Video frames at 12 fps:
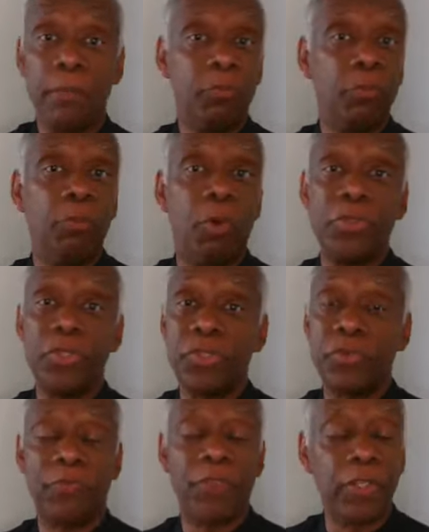Moses
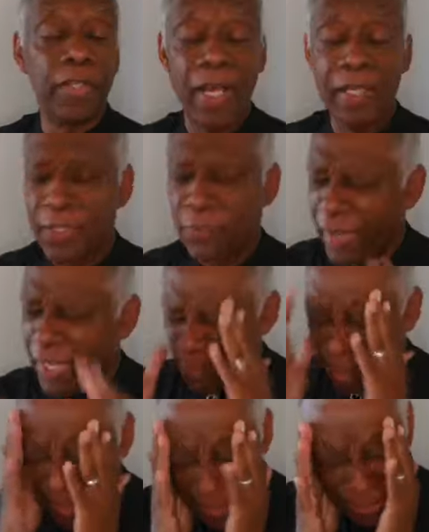fell down on his face,
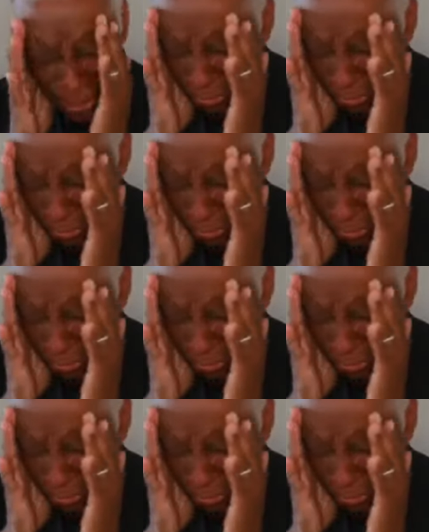please don't